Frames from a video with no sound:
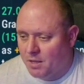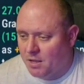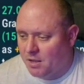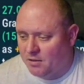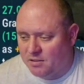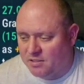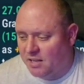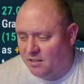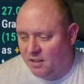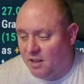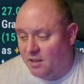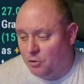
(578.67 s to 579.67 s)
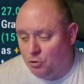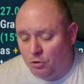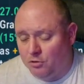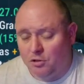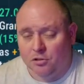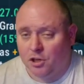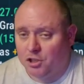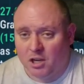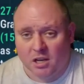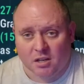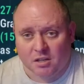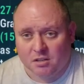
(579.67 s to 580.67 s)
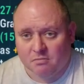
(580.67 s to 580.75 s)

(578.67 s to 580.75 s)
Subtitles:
And sadly, nothing's going to change.